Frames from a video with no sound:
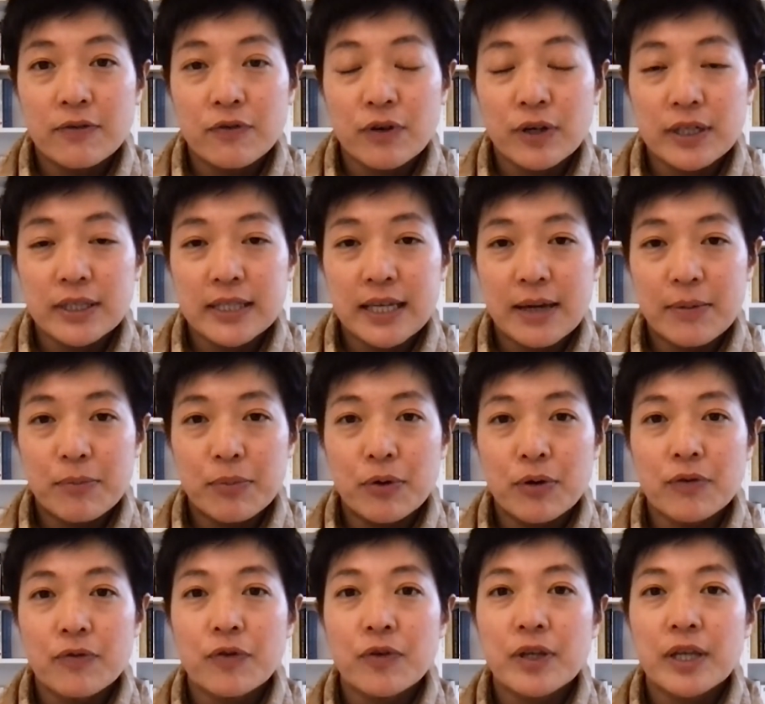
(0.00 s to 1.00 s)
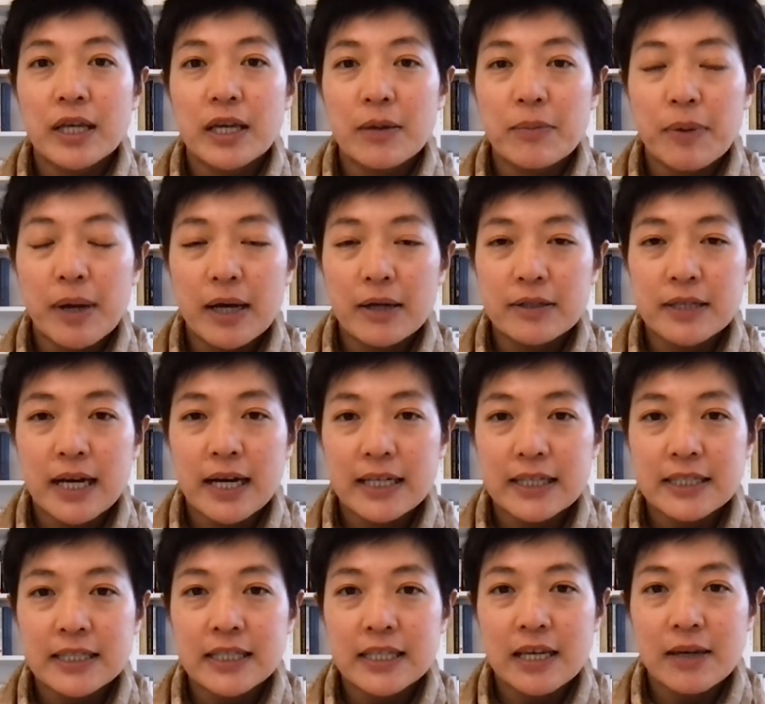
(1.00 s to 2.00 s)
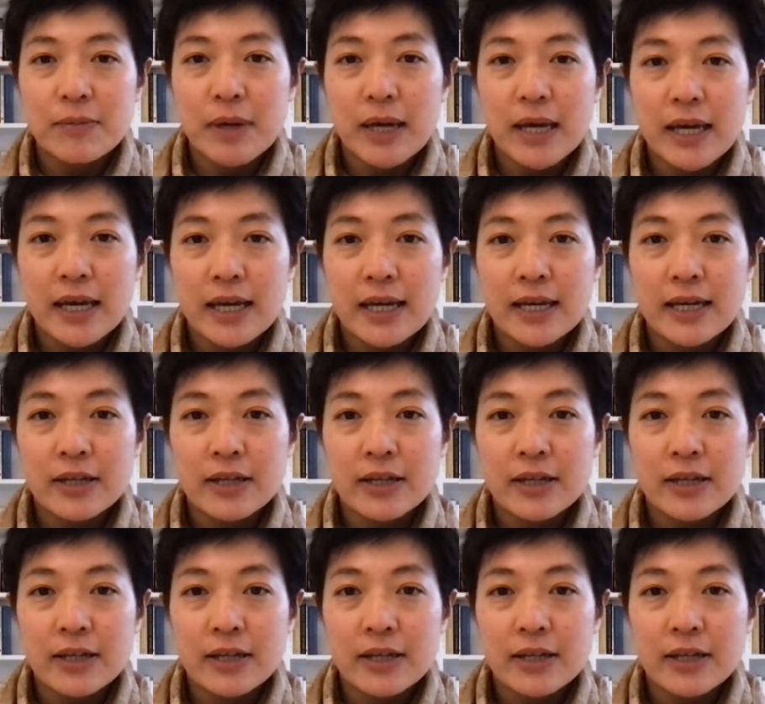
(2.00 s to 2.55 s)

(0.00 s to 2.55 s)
For example, if you think about ICMA,